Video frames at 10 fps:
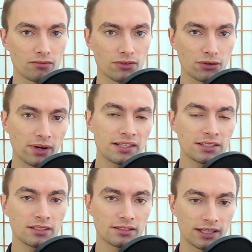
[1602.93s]

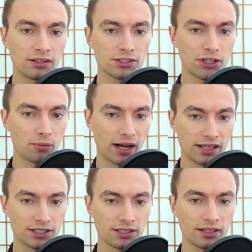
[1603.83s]
Teresa tells
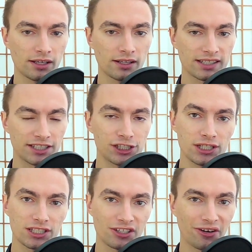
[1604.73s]
Tomas that
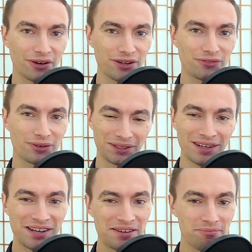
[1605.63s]
she's sorry for
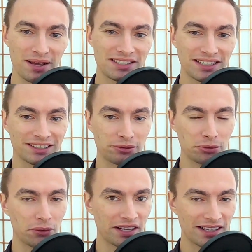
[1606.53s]
basically
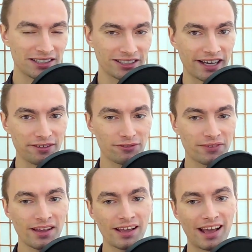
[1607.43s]
ruining his life
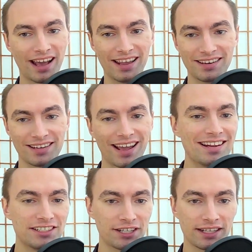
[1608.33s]
and
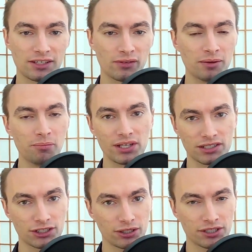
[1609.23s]
any chance of him being a
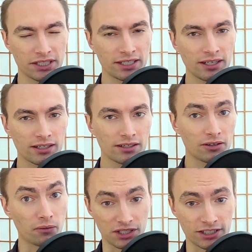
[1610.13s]
surgeon,
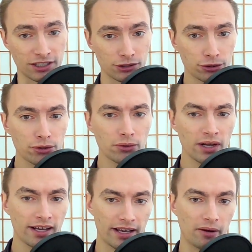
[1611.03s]
which isn't true.
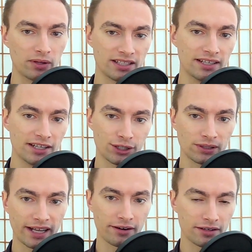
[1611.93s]
It was the initial
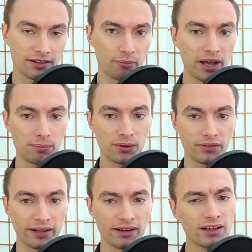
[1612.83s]
letter to the paper
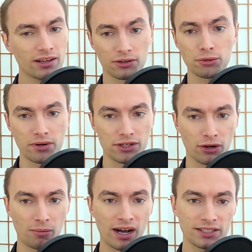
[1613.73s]
that ruined
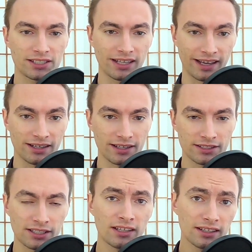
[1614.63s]
Tomas, and
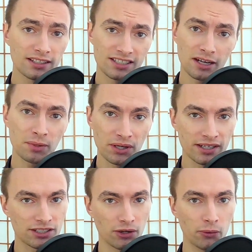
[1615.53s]
his
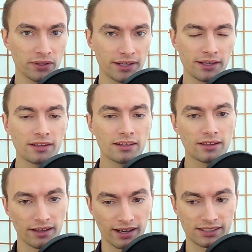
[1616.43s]
stubbornness only
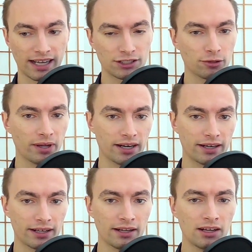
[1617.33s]
exacerbated
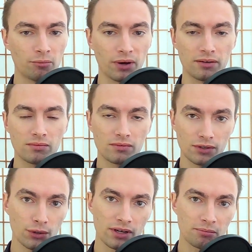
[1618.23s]
it, but
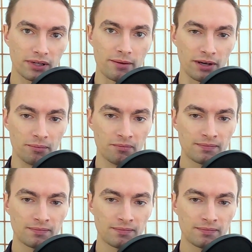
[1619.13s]
who can blame him?